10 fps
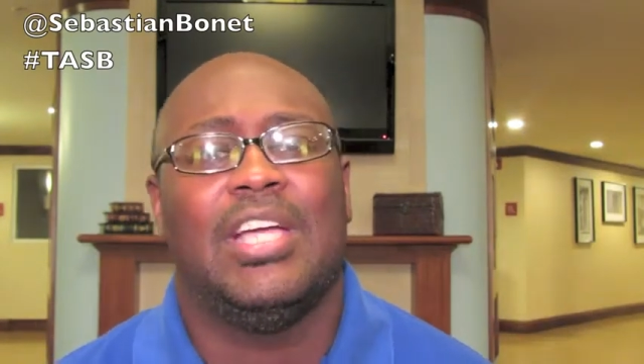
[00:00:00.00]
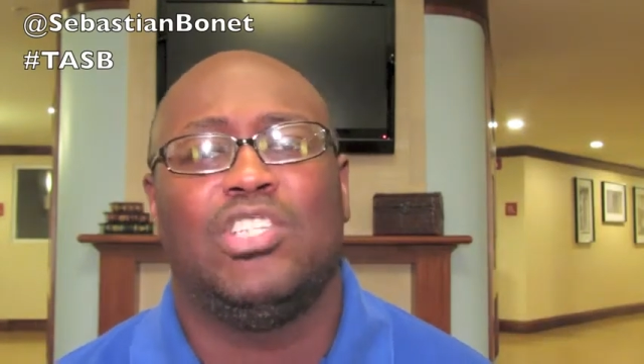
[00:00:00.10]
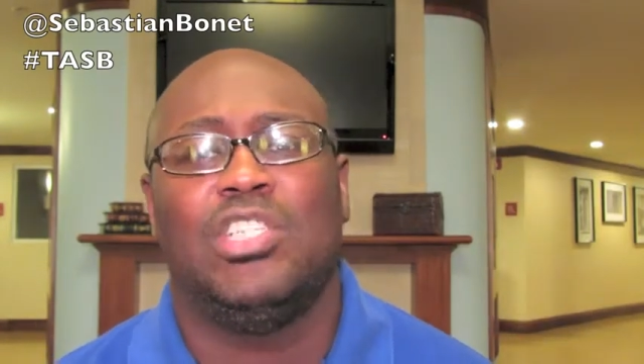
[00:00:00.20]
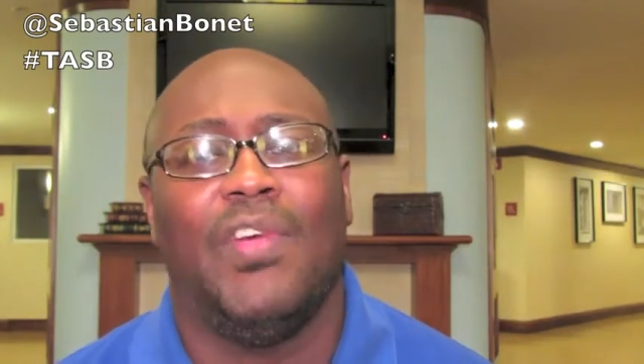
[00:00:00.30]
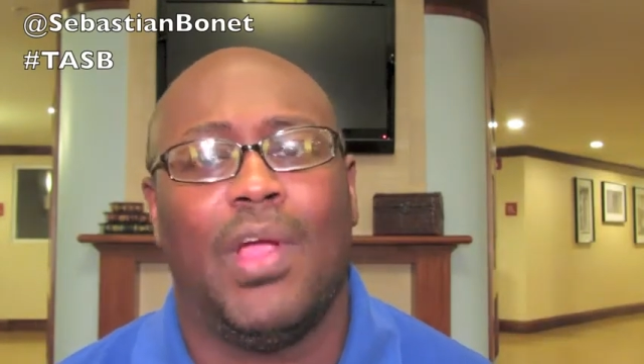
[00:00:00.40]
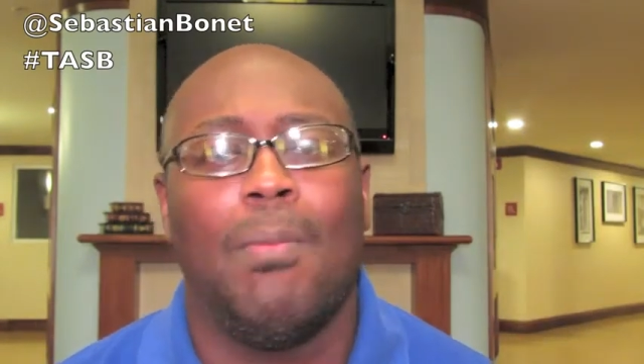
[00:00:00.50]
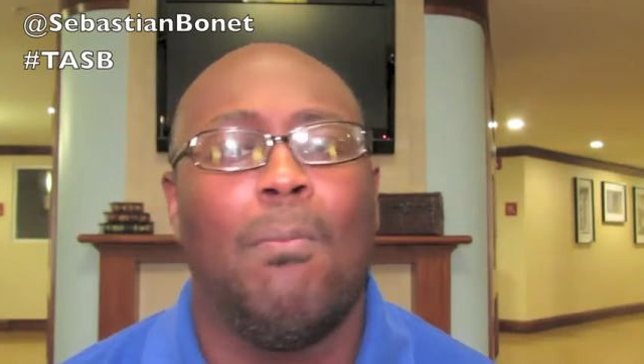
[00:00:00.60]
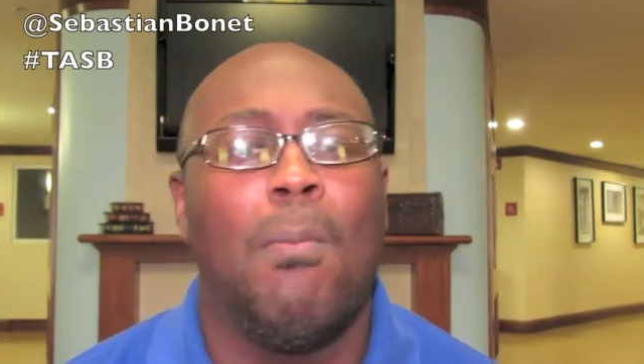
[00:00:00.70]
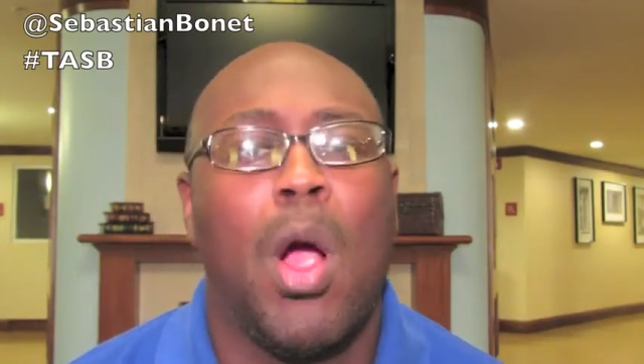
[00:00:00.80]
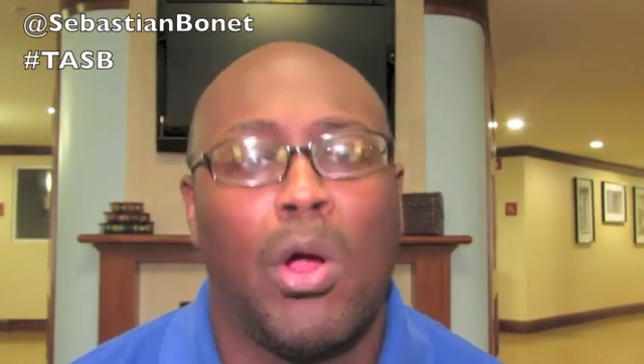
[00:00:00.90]
and she's very
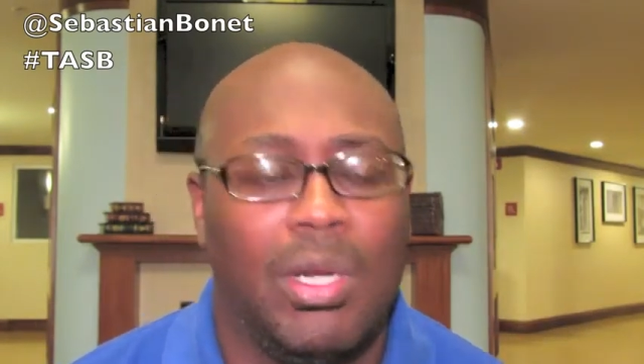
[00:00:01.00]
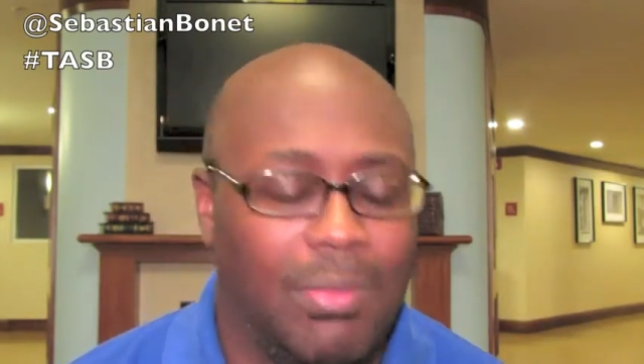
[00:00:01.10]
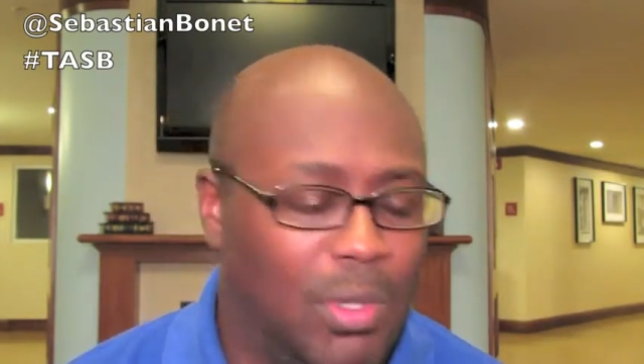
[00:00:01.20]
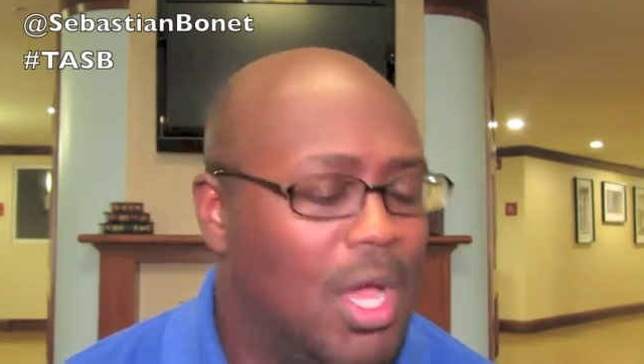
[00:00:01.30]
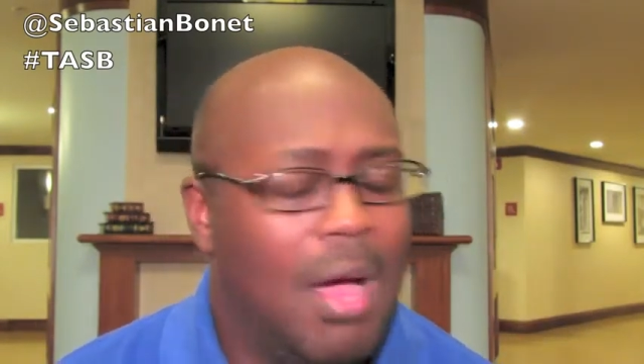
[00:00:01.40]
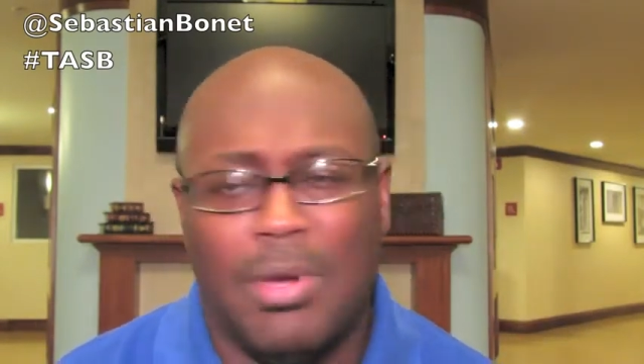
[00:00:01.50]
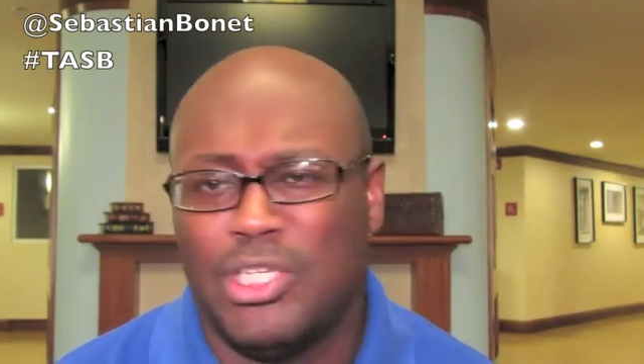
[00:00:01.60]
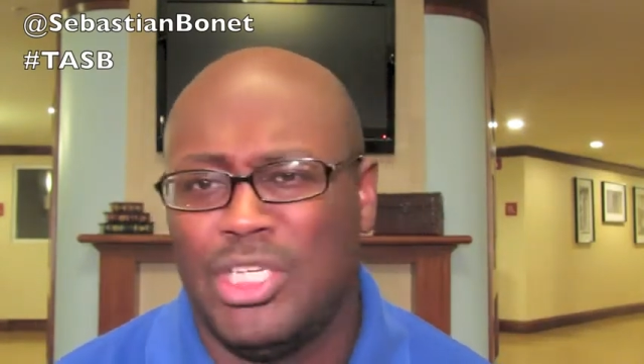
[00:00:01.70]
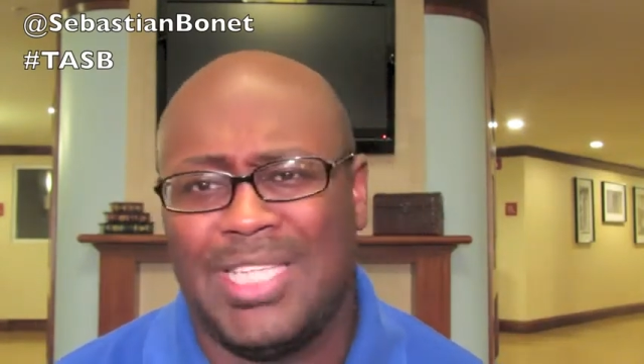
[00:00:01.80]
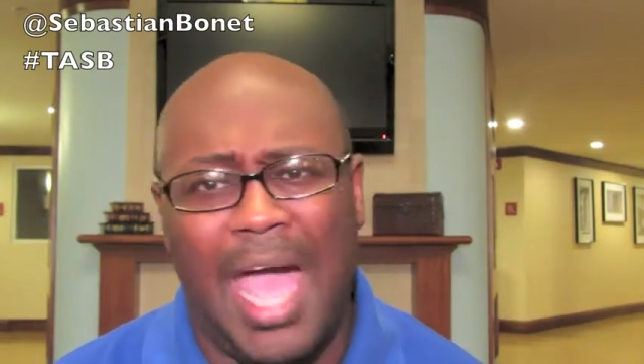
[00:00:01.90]
marketable.
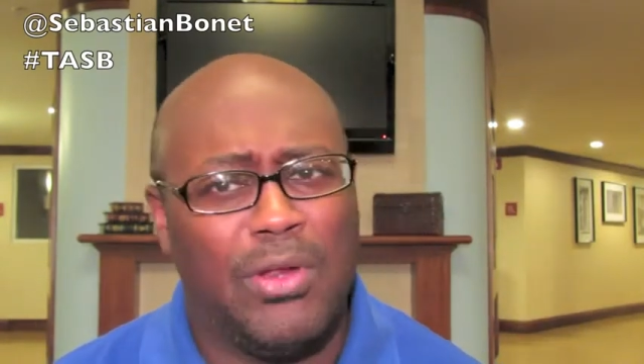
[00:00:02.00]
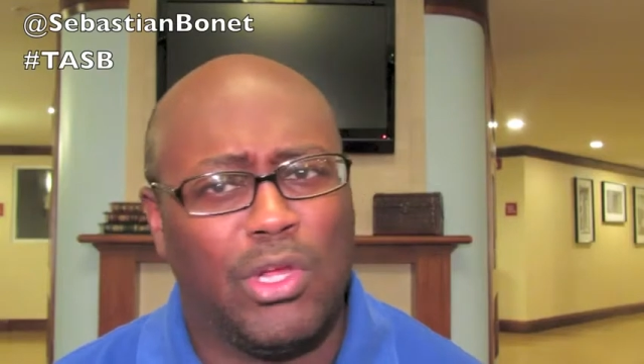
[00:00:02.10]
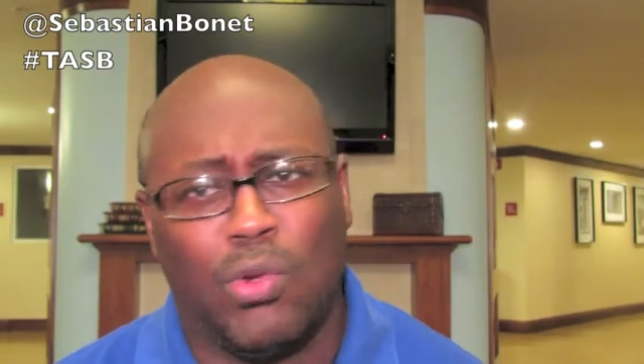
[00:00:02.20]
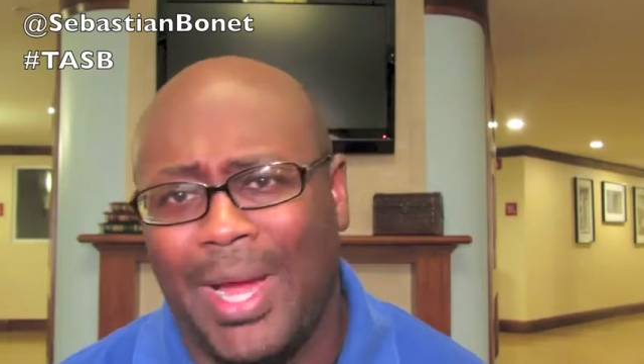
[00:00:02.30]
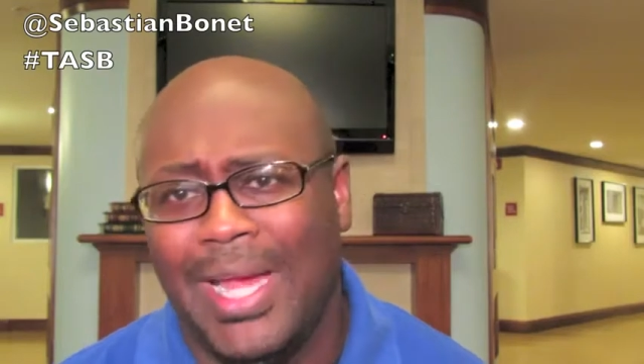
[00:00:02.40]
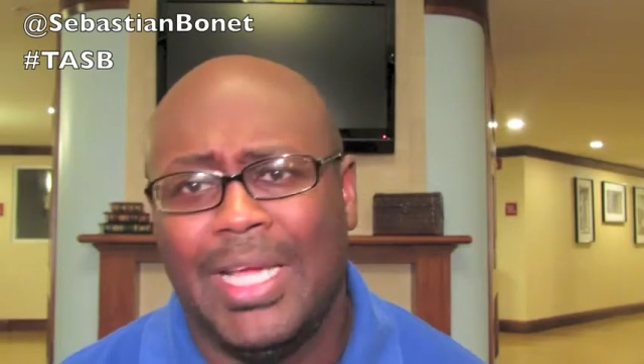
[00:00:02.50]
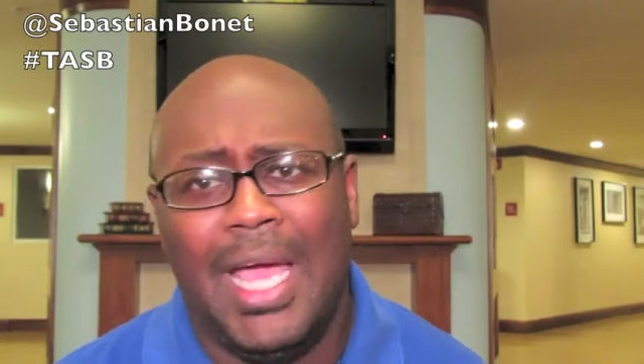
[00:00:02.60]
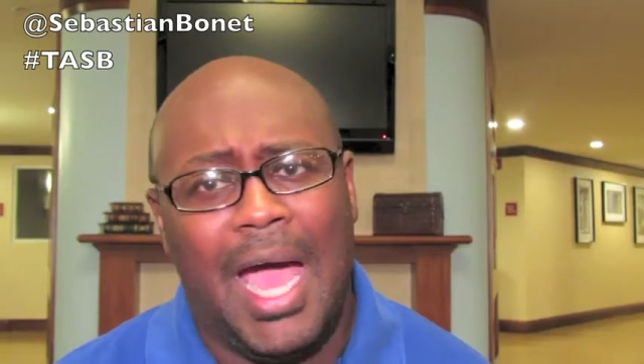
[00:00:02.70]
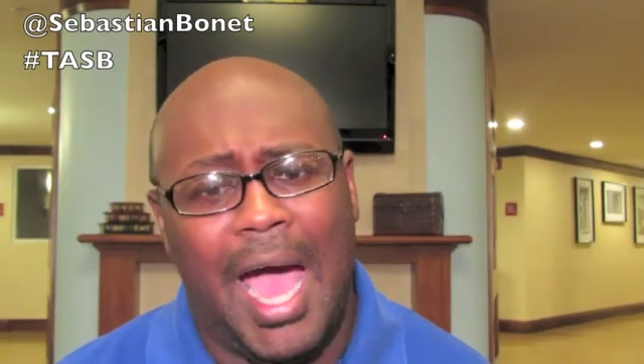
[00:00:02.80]
But she sounded great.